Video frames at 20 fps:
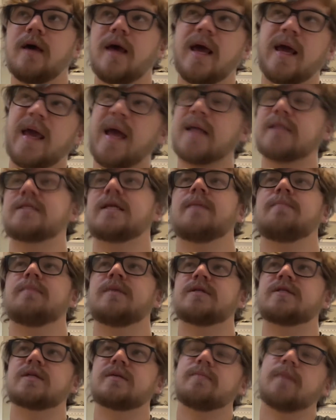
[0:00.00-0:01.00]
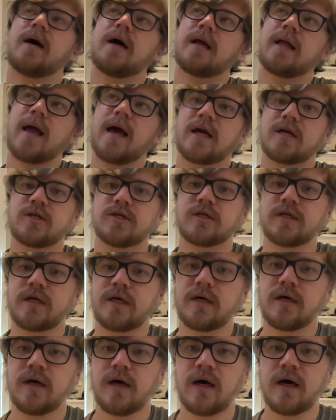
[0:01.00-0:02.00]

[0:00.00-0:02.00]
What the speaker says: it can't stop Mystic Mine, actually,